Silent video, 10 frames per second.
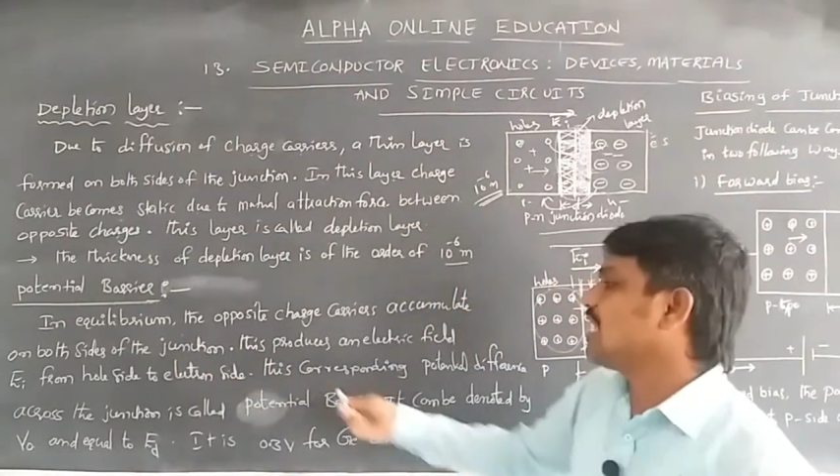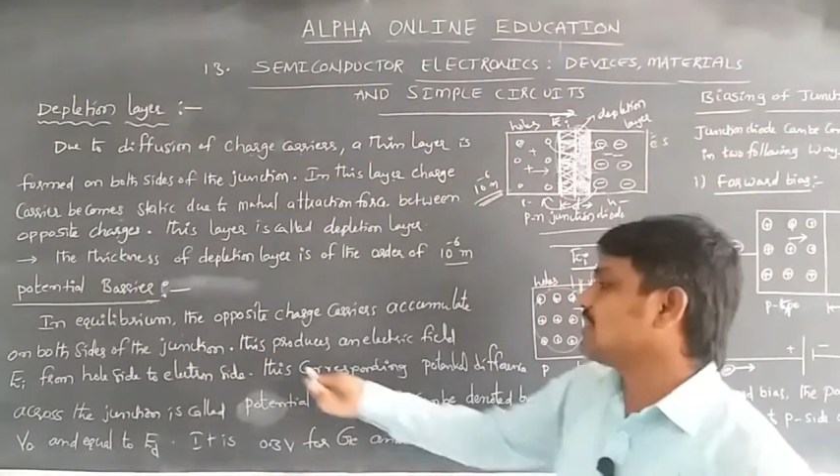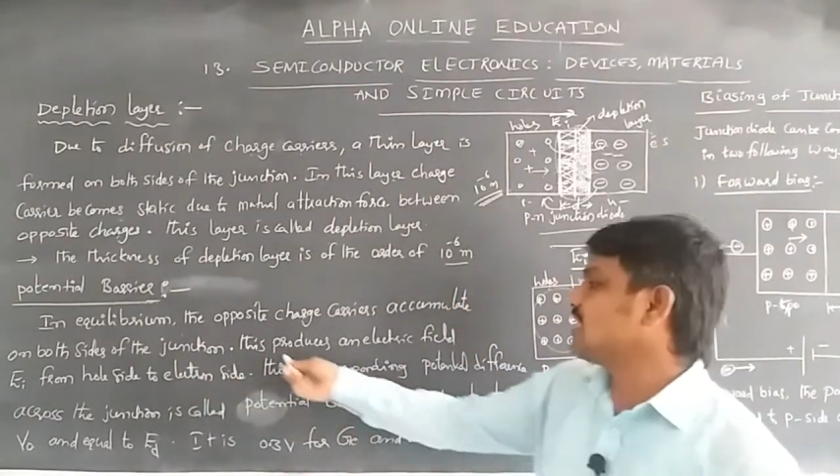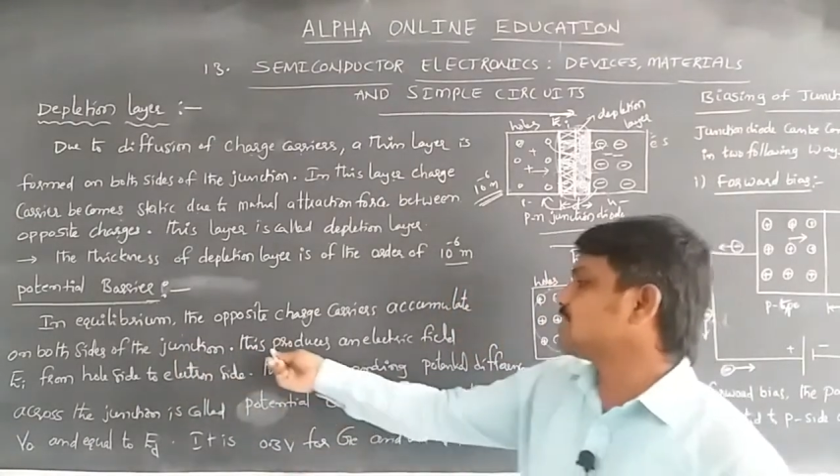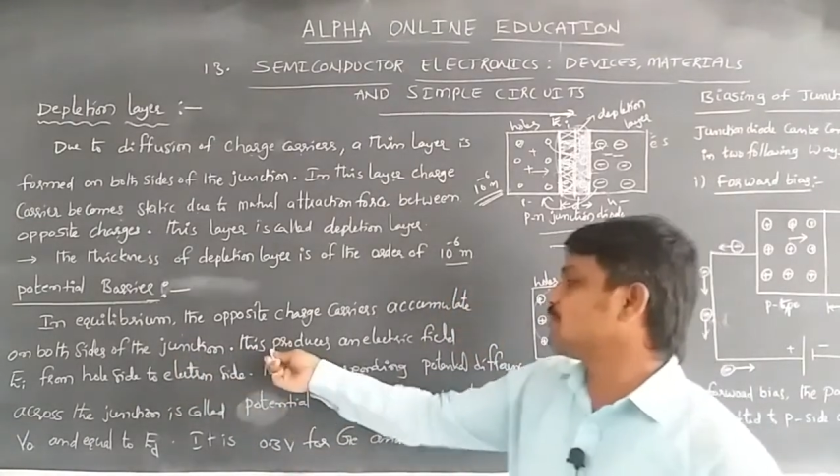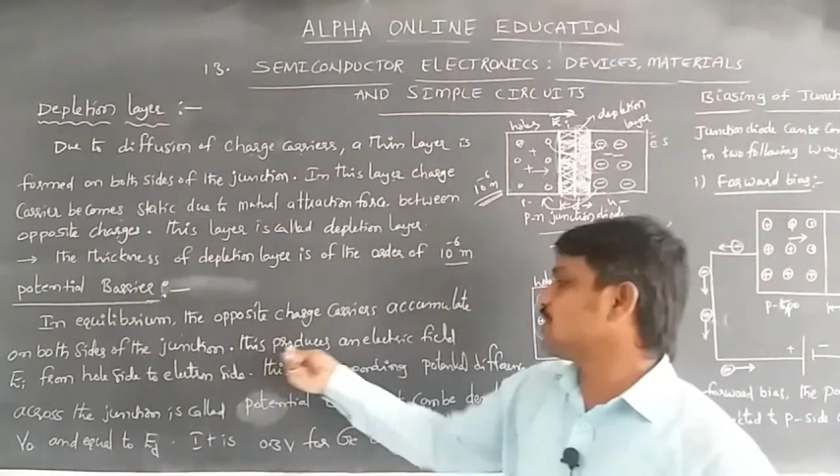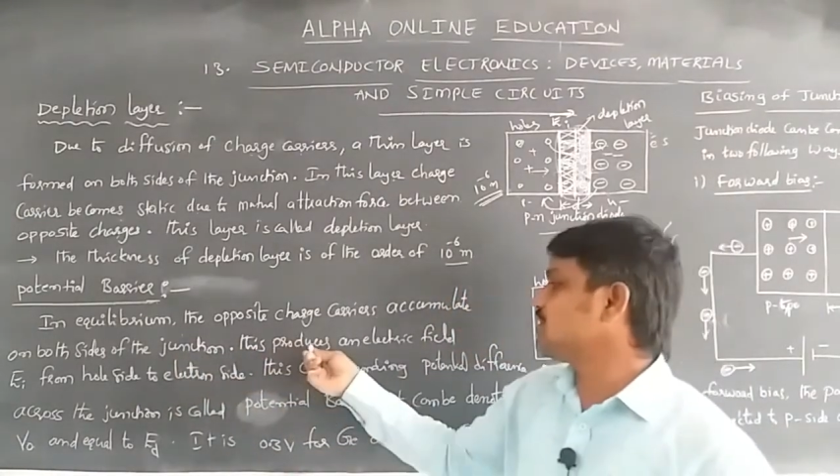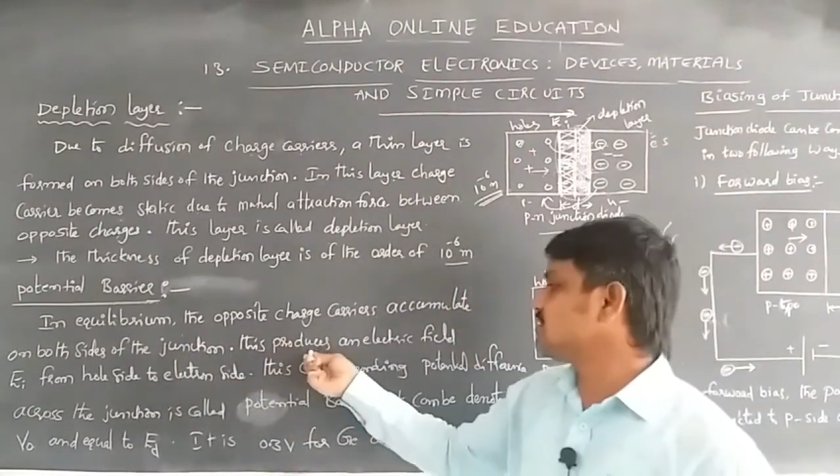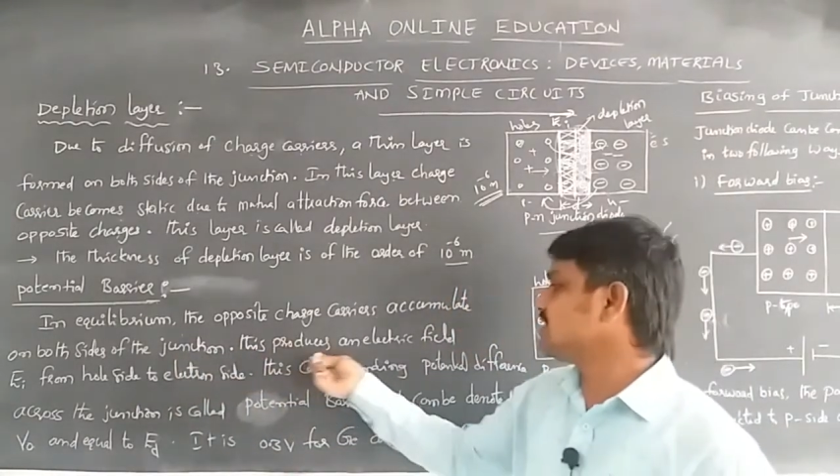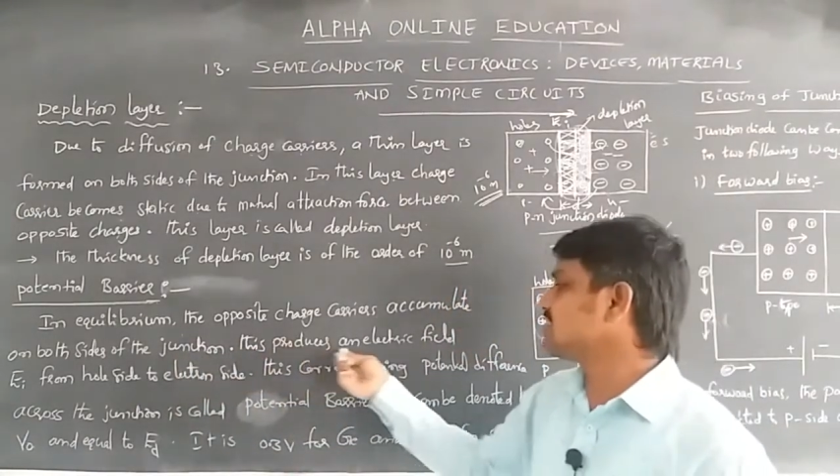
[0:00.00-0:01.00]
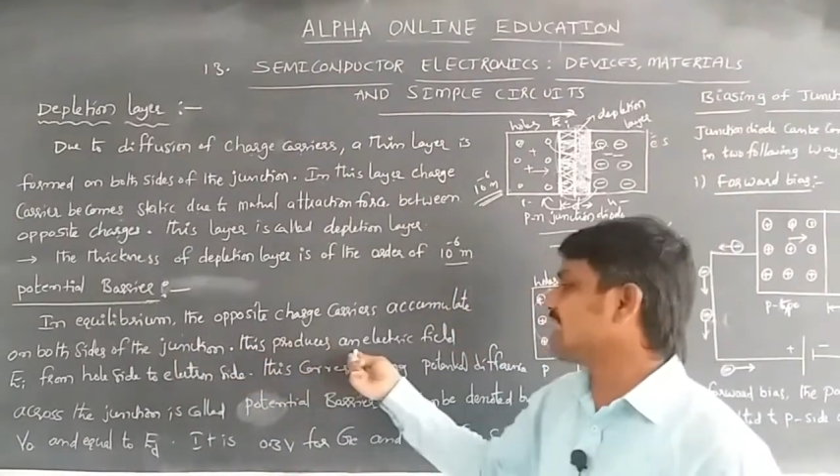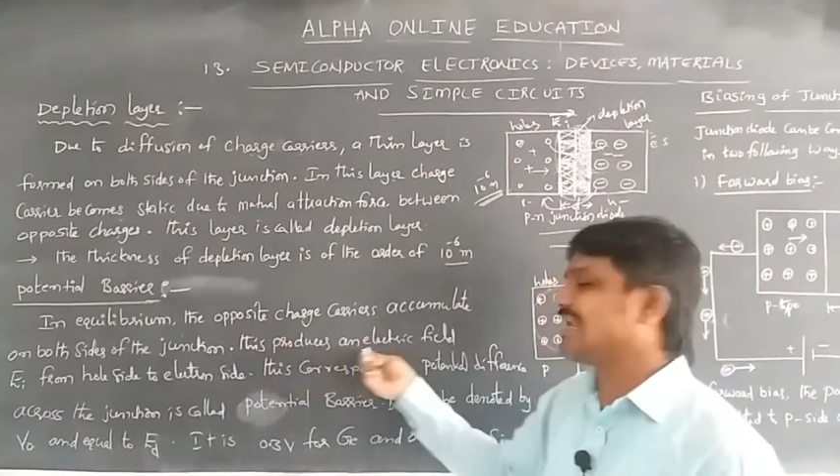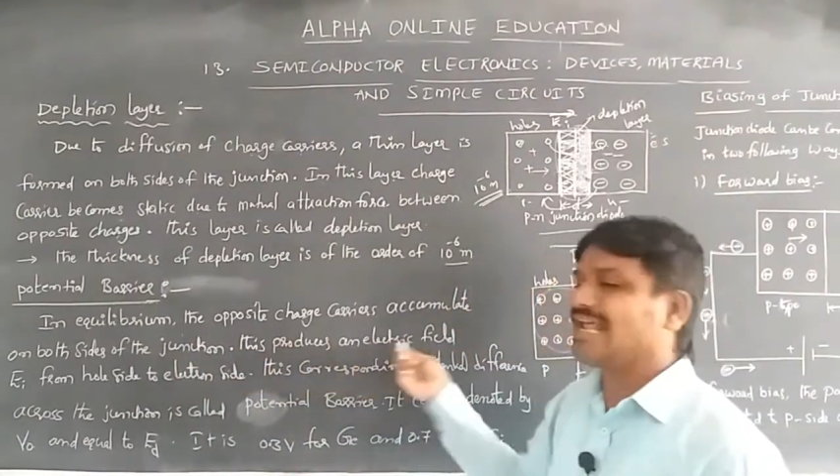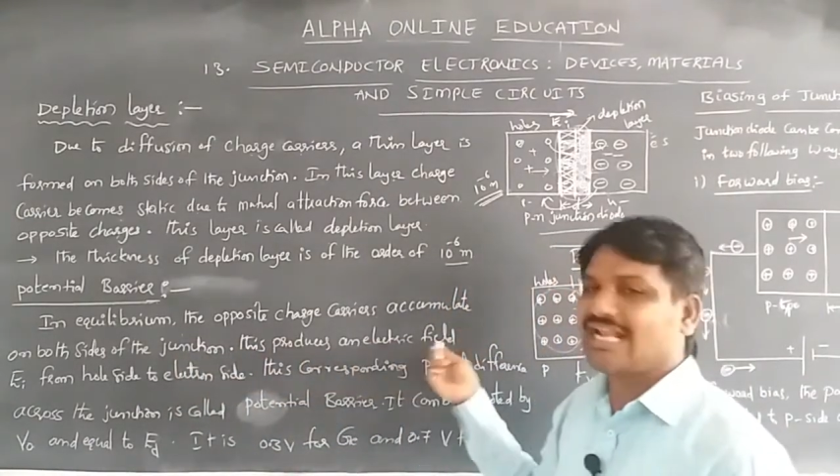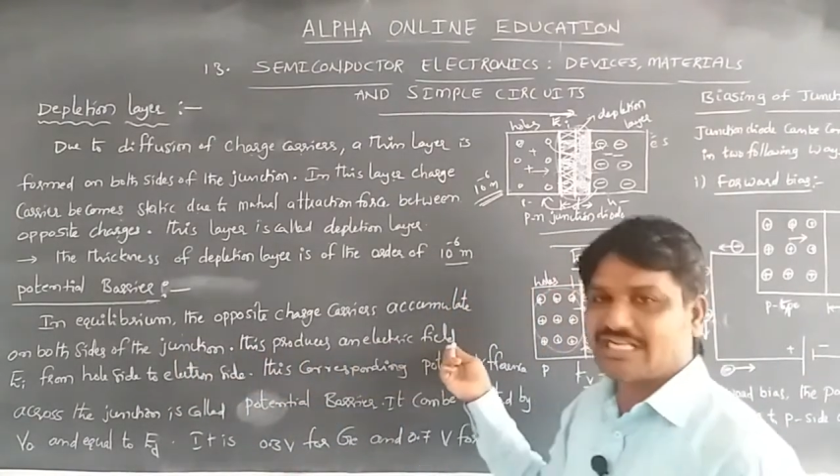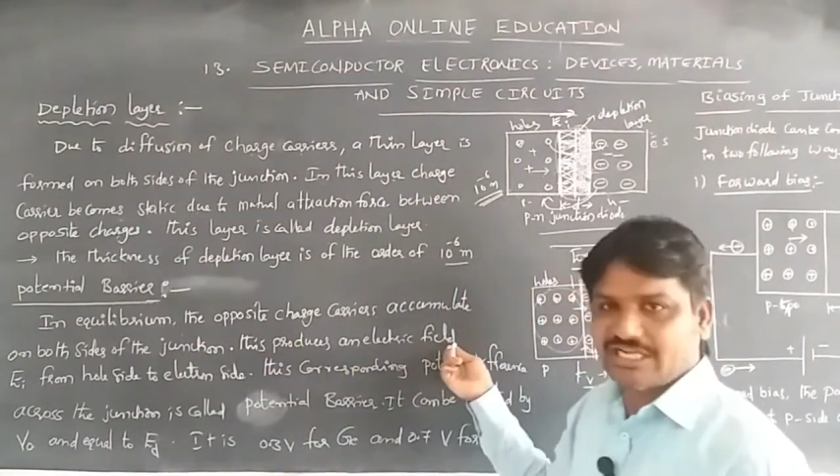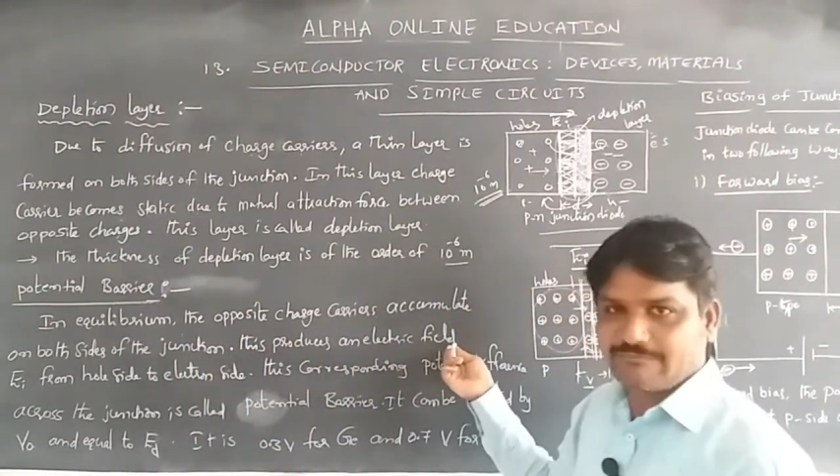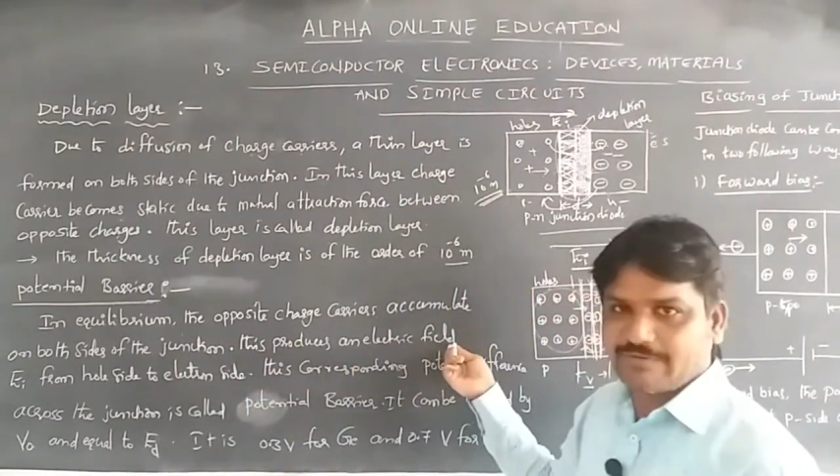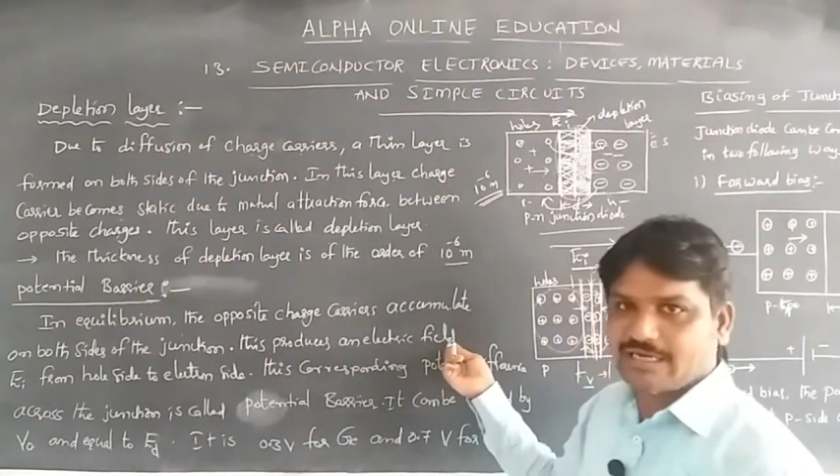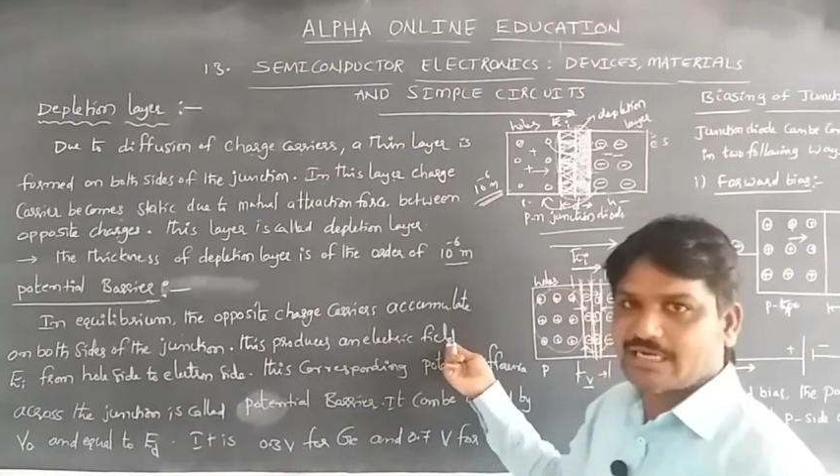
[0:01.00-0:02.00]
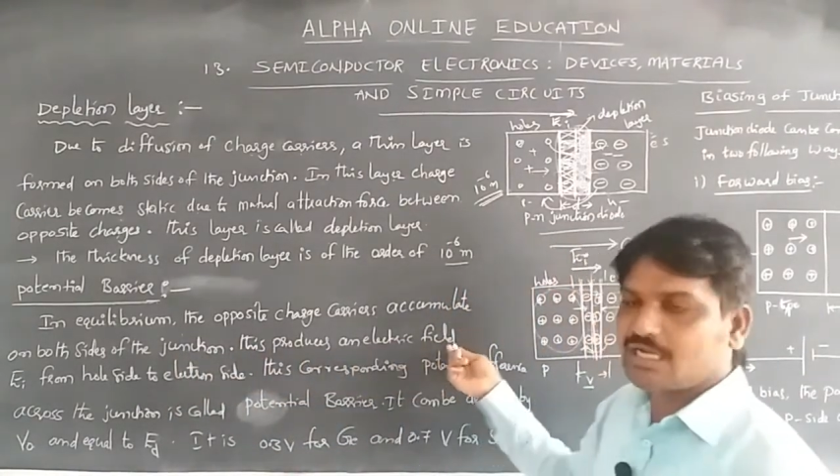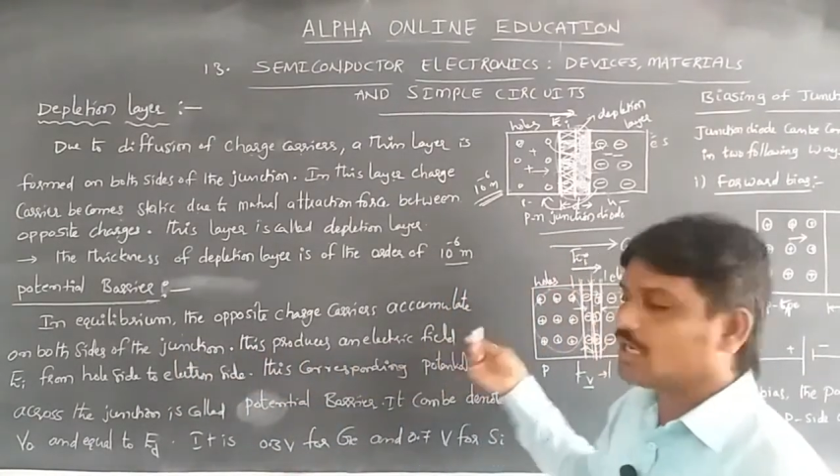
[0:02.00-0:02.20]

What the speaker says: This produces an electric field